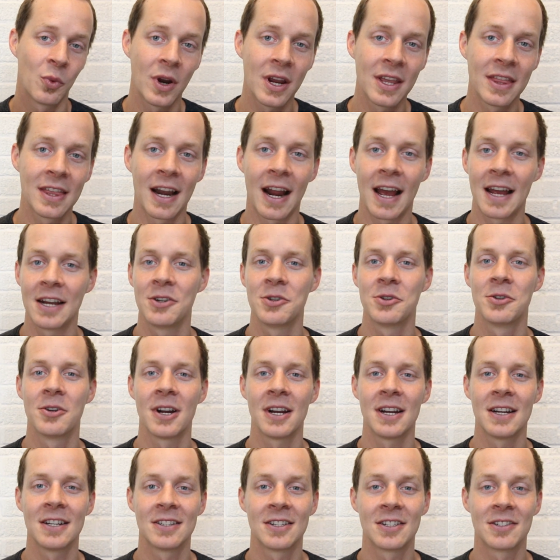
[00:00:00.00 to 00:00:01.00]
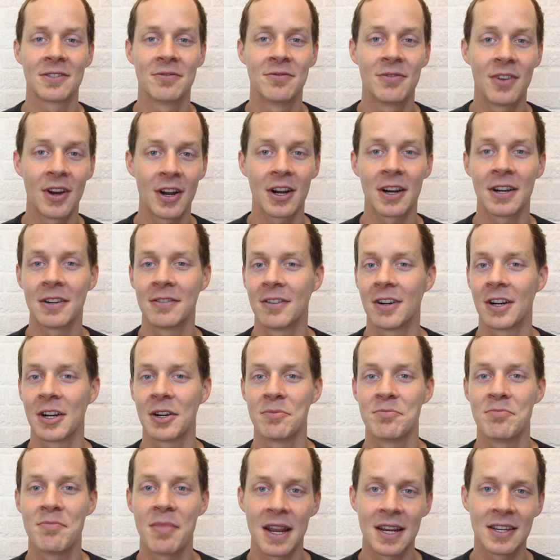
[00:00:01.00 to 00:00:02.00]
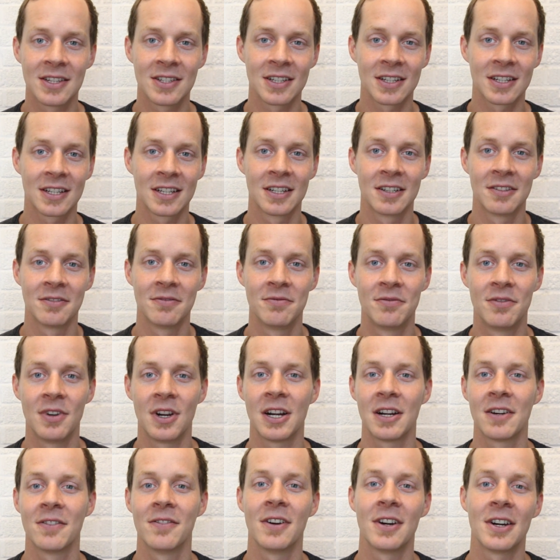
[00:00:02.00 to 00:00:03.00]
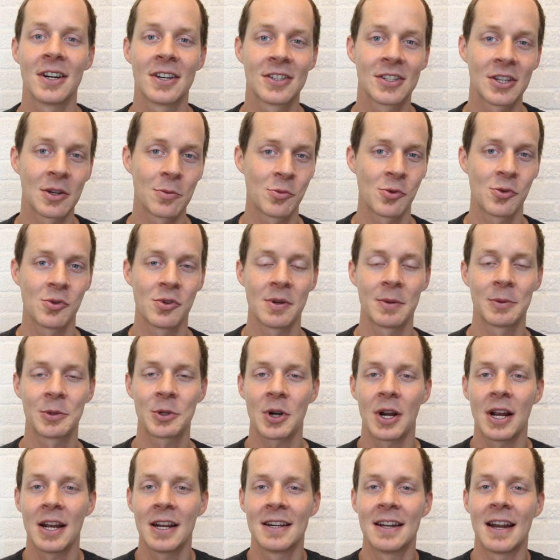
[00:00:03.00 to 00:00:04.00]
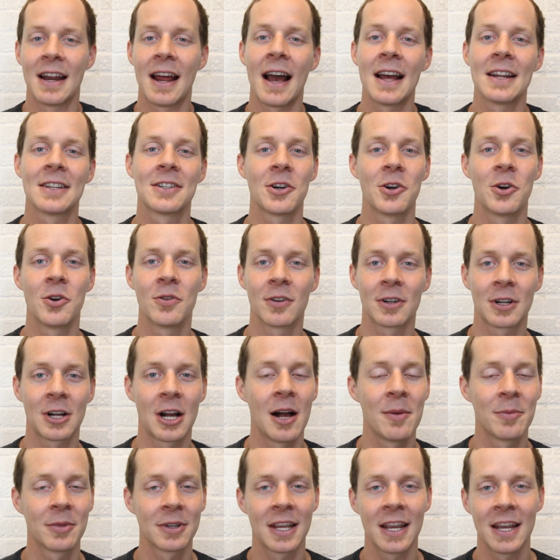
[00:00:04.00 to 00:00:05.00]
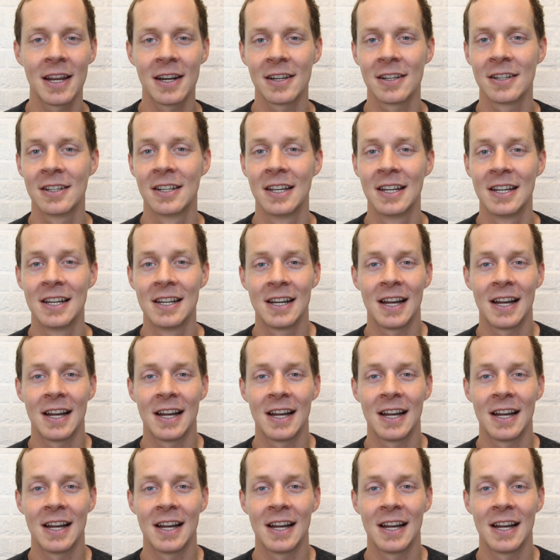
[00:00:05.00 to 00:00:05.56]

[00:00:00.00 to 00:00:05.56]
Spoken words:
way that I do grades is very, very basic, very, very simple. I'm trying not to overcomplicate it.